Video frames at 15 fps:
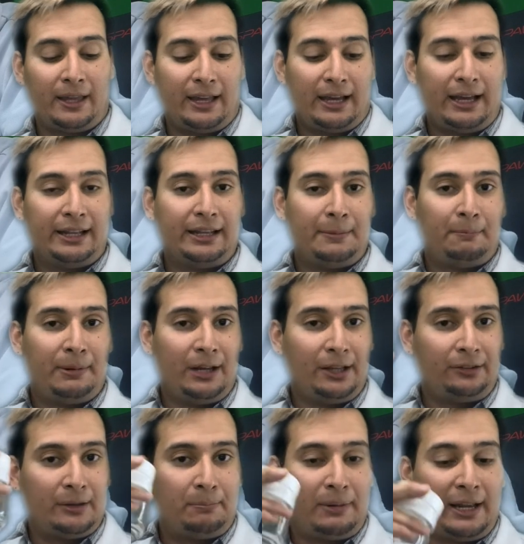and then
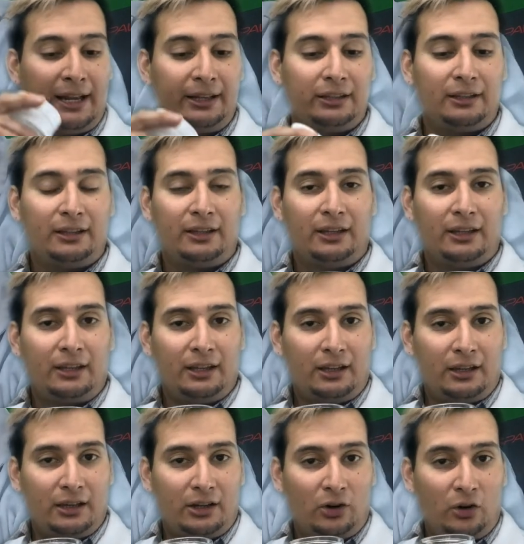place the plant
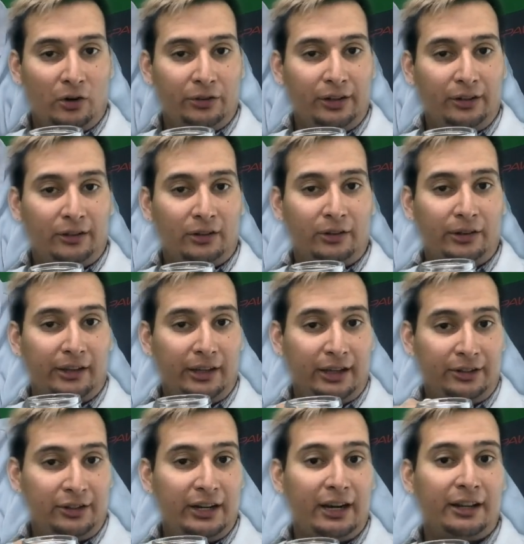on the
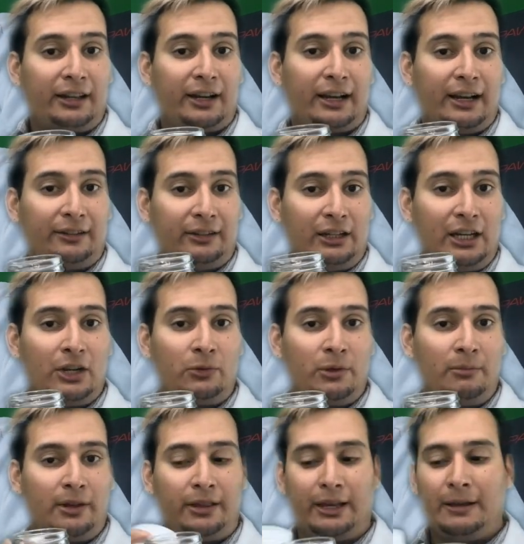jar that has the liquid
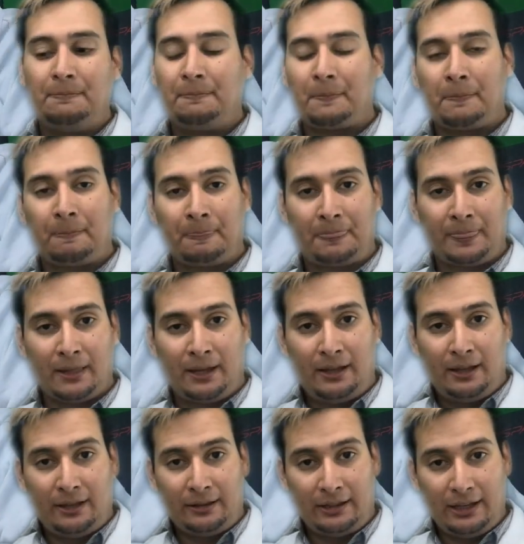media.
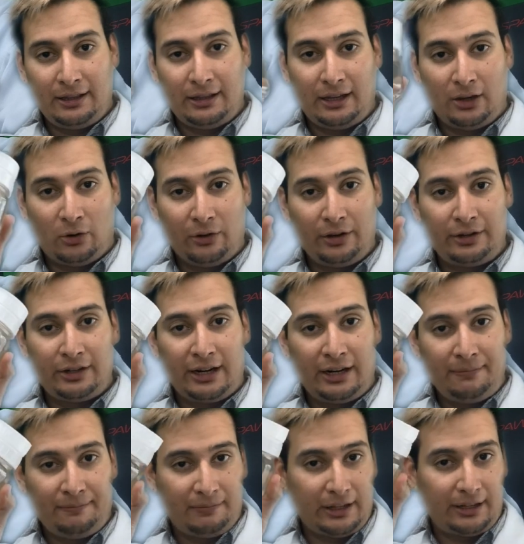Then the other
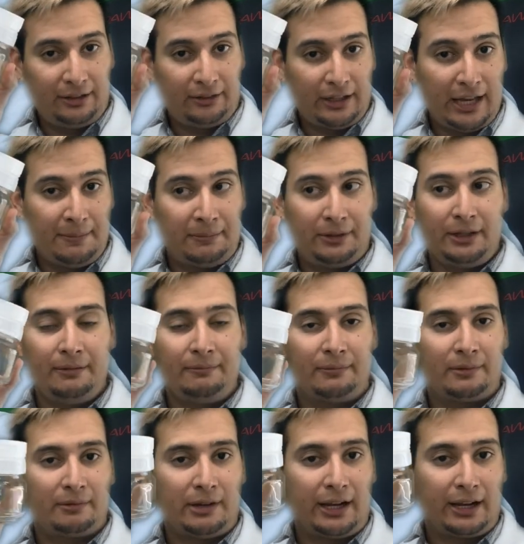jar that is empty
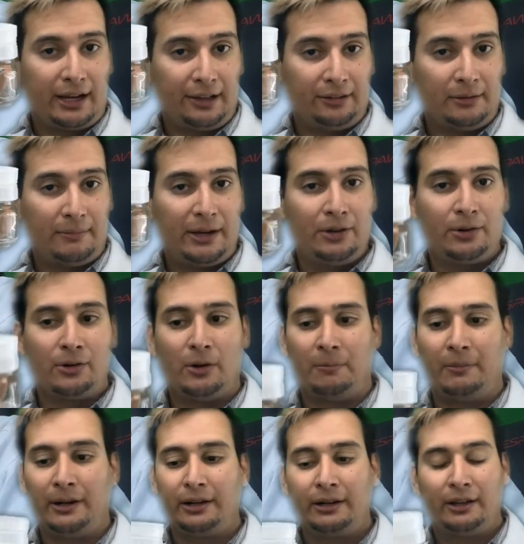and has the
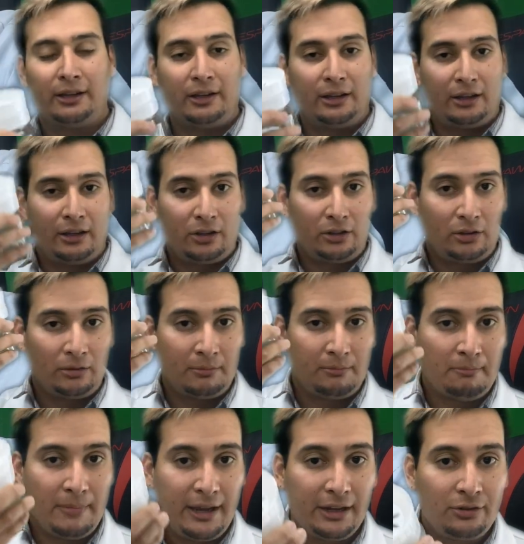BioCoupler,
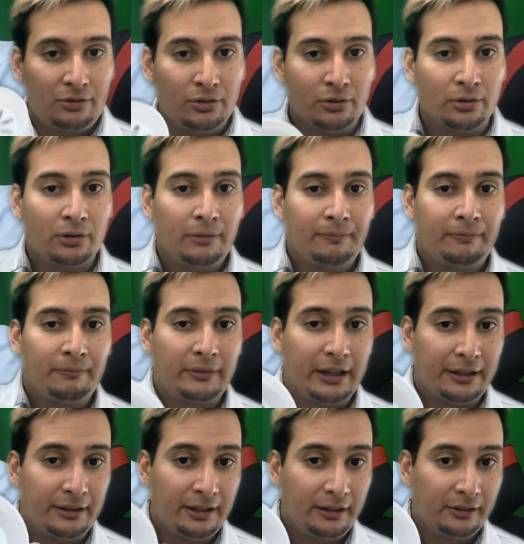make sure
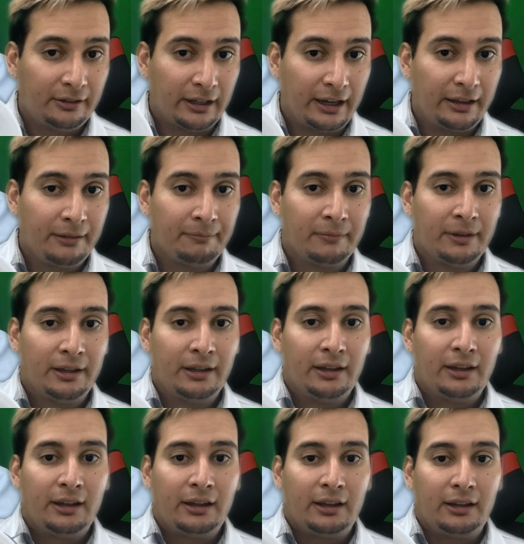that this side
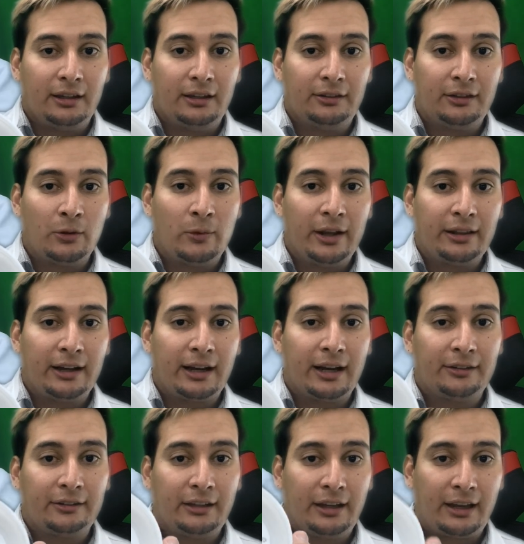is the one that
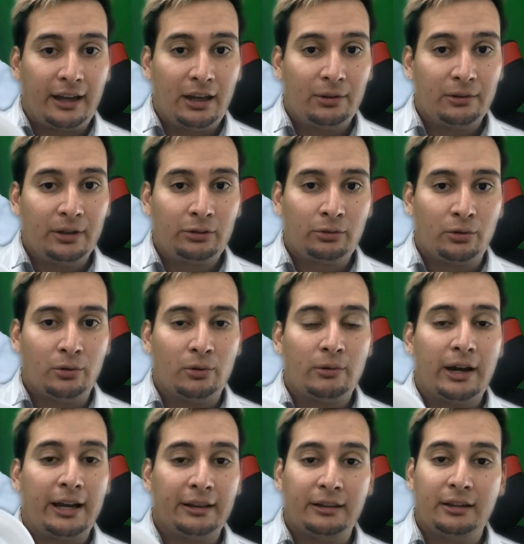has the head of the screw,
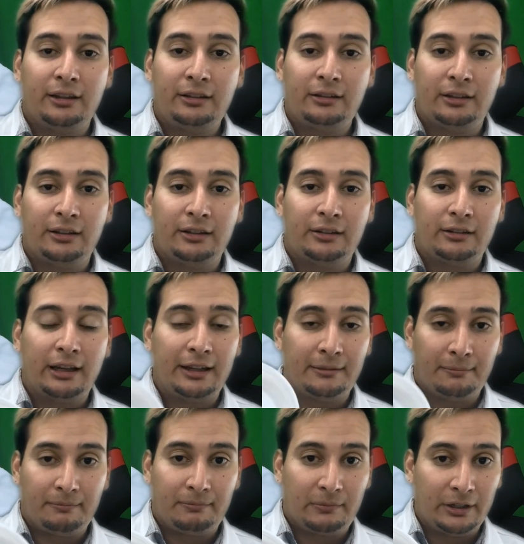and
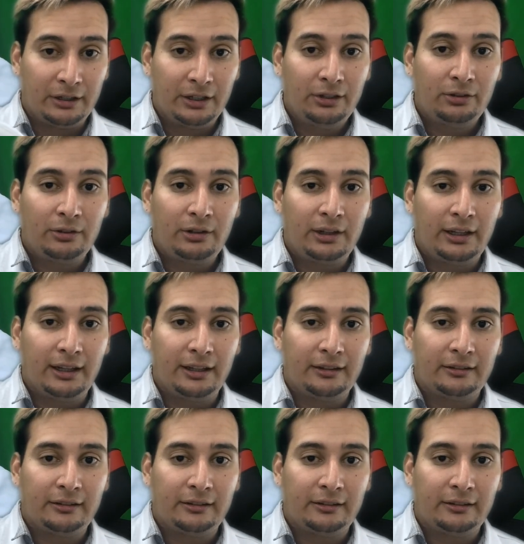the reason is